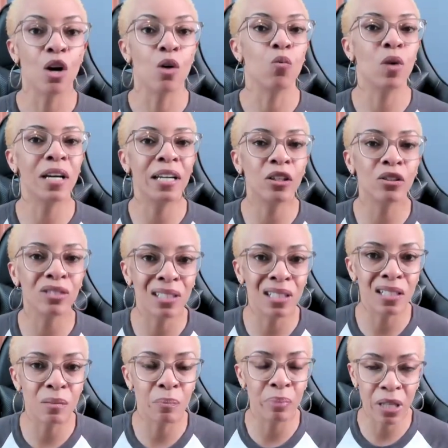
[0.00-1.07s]
What else
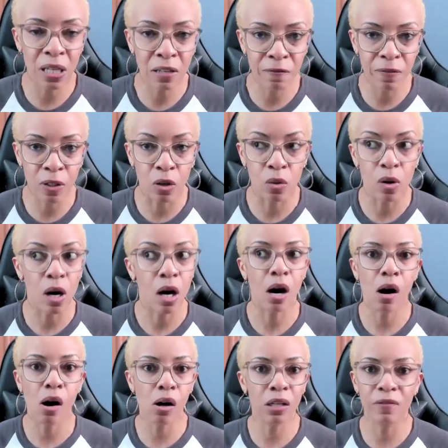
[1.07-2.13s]
needs mm-hmm. blood flow?
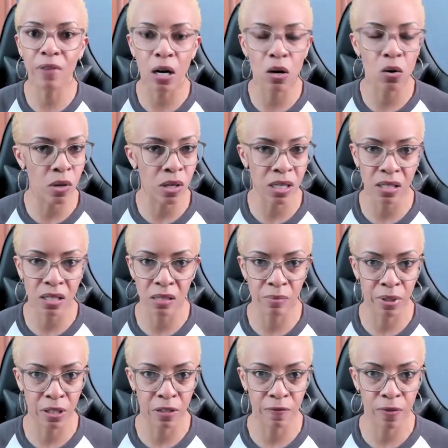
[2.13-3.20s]
All of our organs need
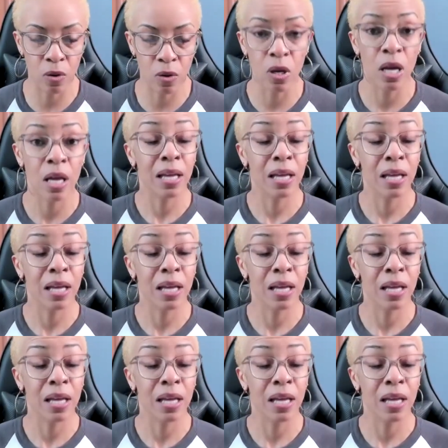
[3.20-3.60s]
blood flow.